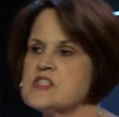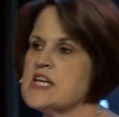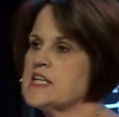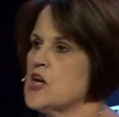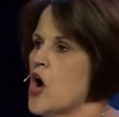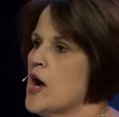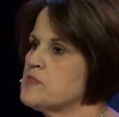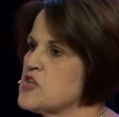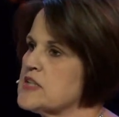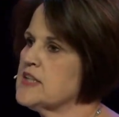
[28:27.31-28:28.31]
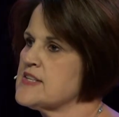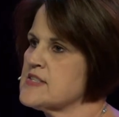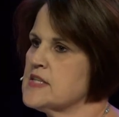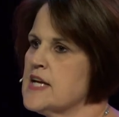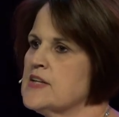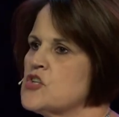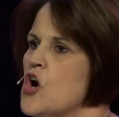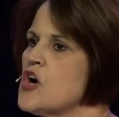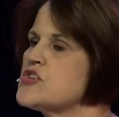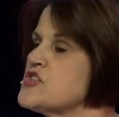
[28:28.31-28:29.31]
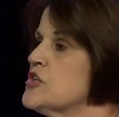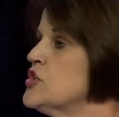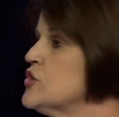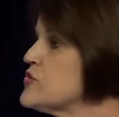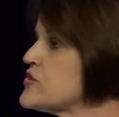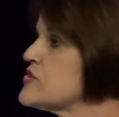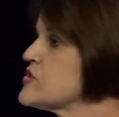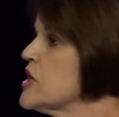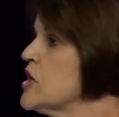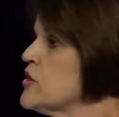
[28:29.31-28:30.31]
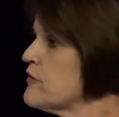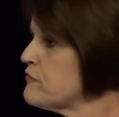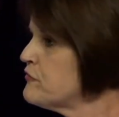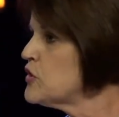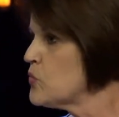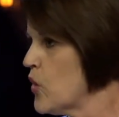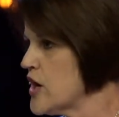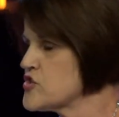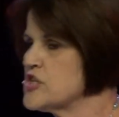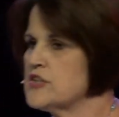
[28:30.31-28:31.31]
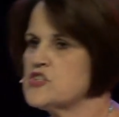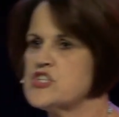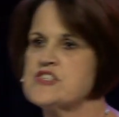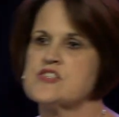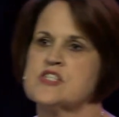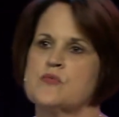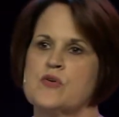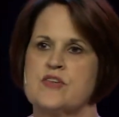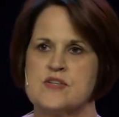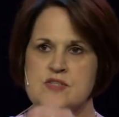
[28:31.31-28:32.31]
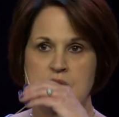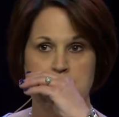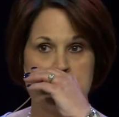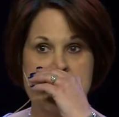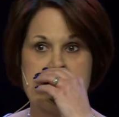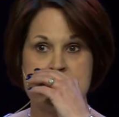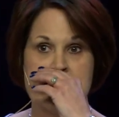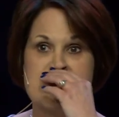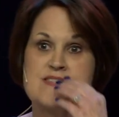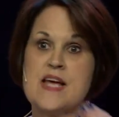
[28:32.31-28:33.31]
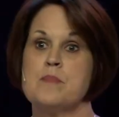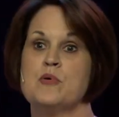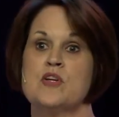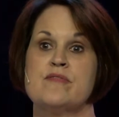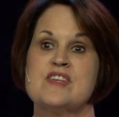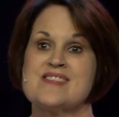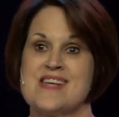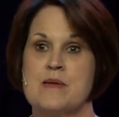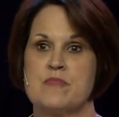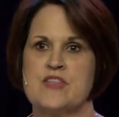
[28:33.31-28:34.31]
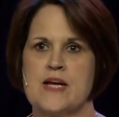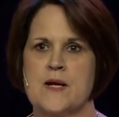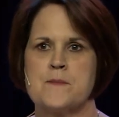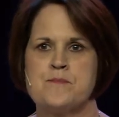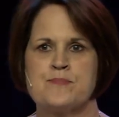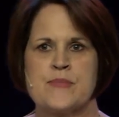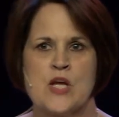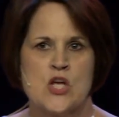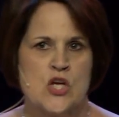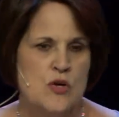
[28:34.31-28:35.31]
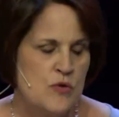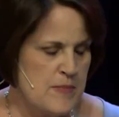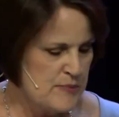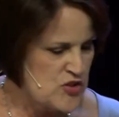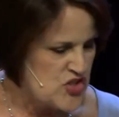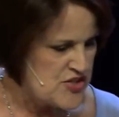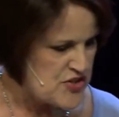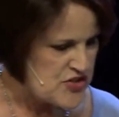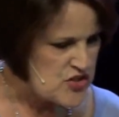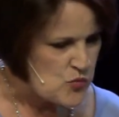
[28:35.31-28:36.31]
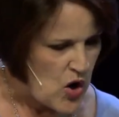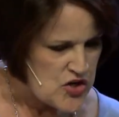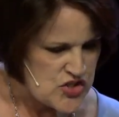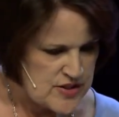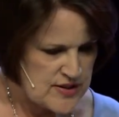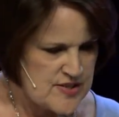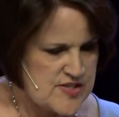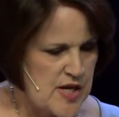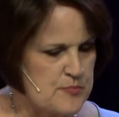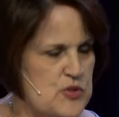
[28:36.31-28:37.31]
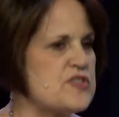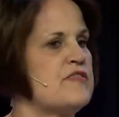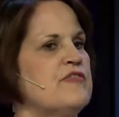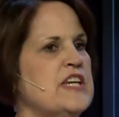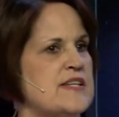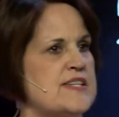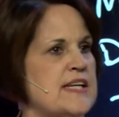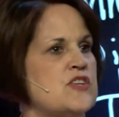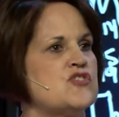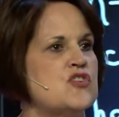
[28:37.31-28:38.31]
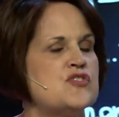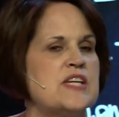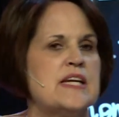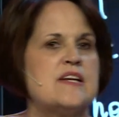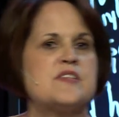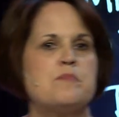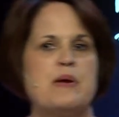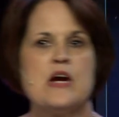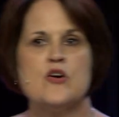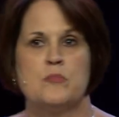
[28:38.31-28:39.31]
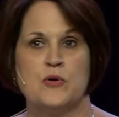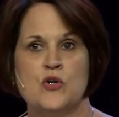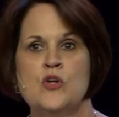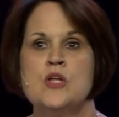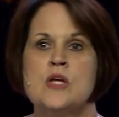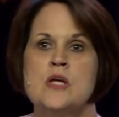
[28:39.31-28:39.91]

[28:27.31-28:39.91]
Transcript: is like an object lesson. And Carson uses the foot washing that Jesus did with the disciples as an example of this same thing. Remember, Jesus is washing the disciples' feet, and he's using it as a parable